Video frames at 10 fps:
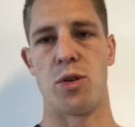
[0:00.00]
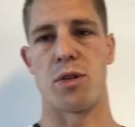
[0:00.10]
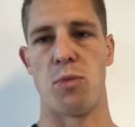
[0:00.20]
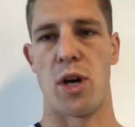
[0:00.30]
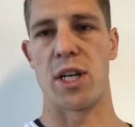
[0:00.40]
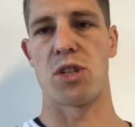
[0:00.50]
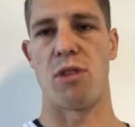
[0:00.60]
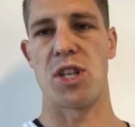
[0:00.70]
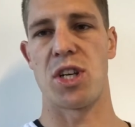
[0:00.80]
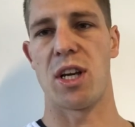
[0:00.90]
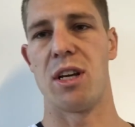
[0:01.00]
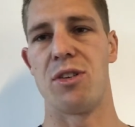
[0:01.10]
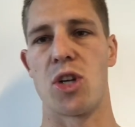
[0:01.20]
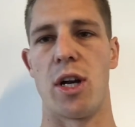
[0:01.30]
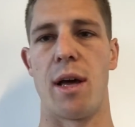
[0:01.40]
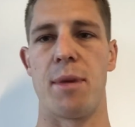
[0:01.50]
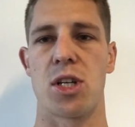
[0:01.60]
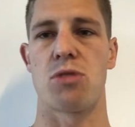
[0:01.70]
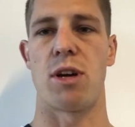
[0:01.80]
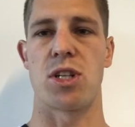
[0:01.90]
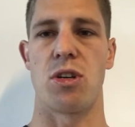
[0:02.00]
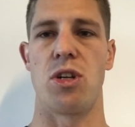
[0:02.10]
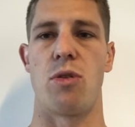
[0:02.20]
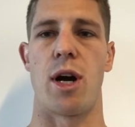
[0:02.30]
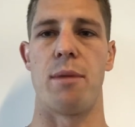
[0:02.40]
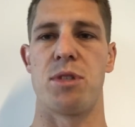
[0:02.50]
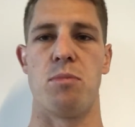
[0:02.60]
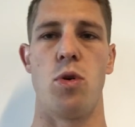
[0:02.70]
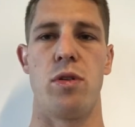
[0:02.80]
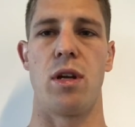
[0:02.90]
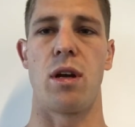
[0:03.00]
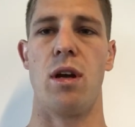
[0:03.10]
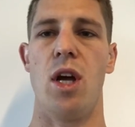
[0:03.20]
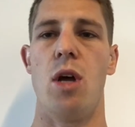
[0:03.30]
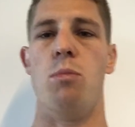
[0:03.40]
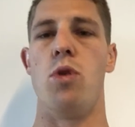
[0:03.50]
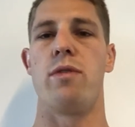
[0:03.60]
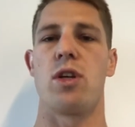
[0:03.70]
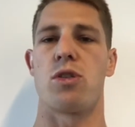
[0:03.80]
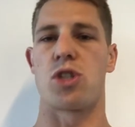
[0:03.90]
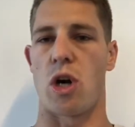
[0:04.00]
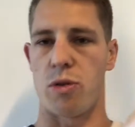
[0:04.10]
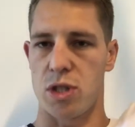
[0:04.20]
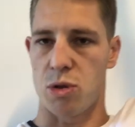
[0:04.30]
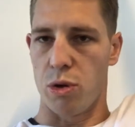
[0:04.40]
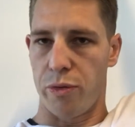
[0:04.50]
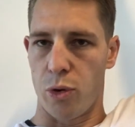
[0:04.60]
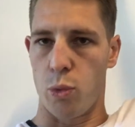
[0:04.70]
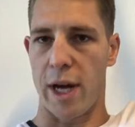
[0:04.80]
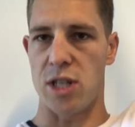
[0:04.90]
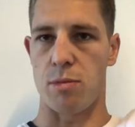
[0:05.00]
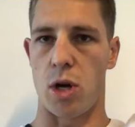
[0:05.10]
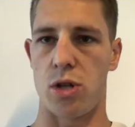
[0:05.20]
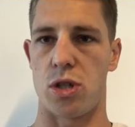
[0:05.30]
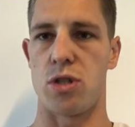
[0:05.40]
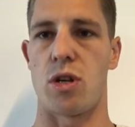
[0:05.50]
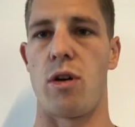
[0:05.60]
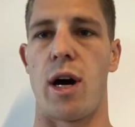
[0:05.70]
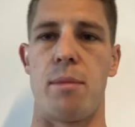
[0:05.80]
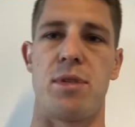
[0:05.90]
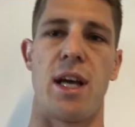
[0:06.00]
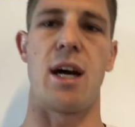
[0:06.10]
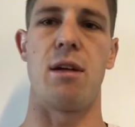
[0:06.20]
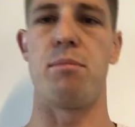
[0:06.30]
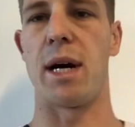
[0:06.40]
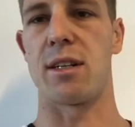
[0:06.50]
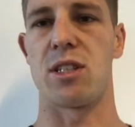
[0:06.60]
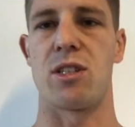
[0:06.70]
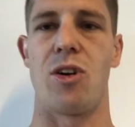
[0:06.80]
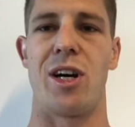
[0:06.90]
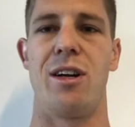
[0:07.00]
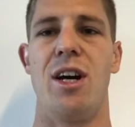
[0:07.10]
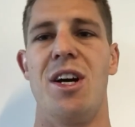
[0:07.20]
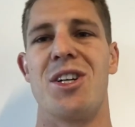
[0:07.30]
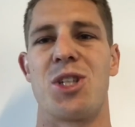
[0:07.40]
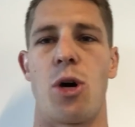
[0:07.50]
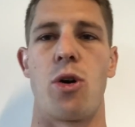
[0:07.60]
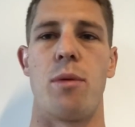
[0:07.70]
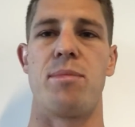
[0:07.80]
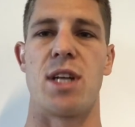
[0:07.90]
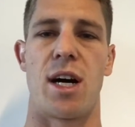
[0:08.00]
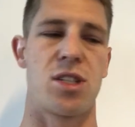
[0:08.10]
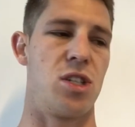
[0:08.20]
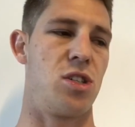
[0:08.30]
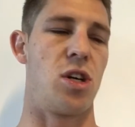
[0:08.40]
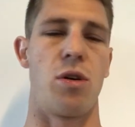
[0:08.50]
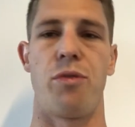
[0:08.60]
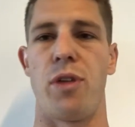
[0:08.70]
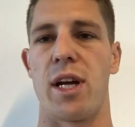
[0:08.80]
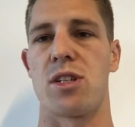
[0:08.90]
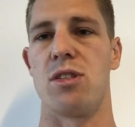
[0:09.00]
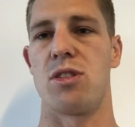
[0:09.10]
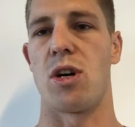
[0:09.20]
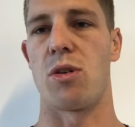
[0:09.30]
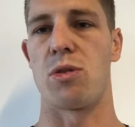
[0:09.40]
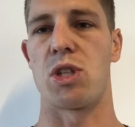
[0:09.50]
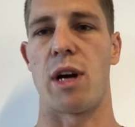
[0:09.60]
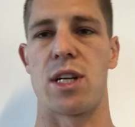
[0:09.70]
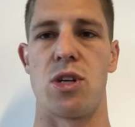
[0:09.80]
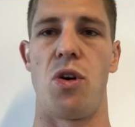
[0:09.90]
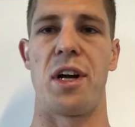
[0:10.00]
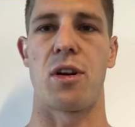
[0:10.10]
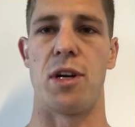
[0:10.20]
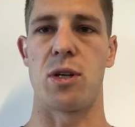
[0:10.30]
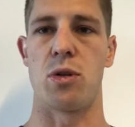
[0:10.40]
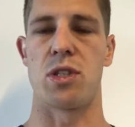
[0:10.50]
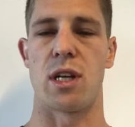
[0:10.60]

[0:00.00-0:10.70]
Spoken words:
do some light stretching and dynamic stretching on your arms and moving your shoulders through the full range of motion. So up, down, back to side, shoulder abduction, shoulder flexion, shoulder retraction, all that kind of good